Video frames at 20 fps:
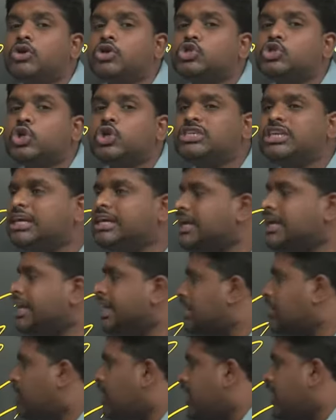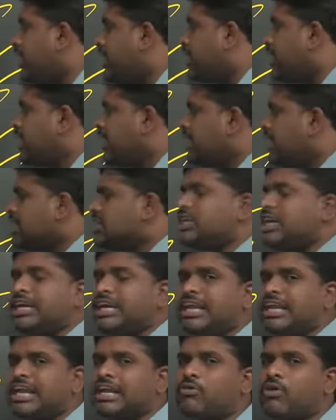So gender equality
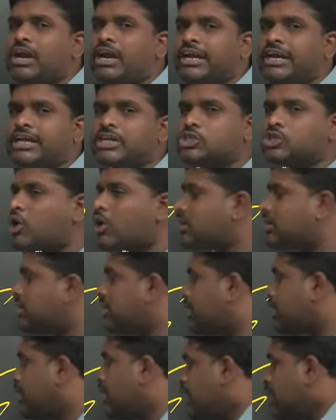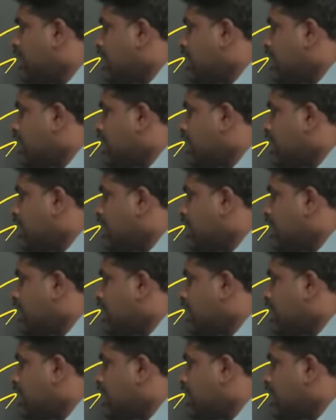is not there.